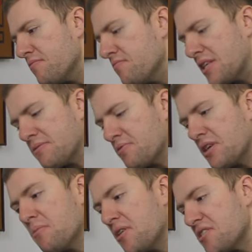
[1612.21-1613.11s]
That's pretty
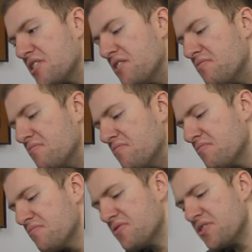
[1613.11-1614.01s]
much it.
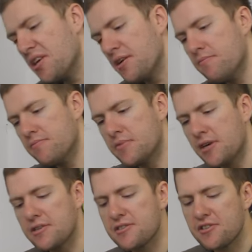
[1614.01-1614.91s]
So, um, no, he
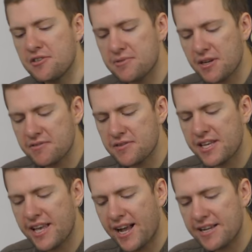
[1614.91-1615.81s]
doesn't shoot himself, sorry, he
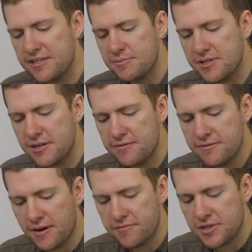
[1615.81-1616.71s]
hangs himself
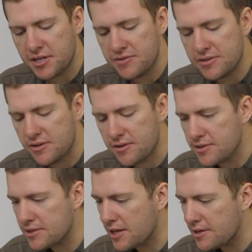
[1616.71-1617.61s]
after he gives his dog a
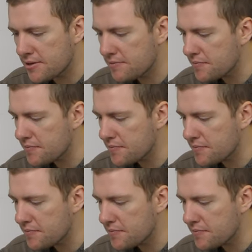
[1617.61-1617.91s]
steak.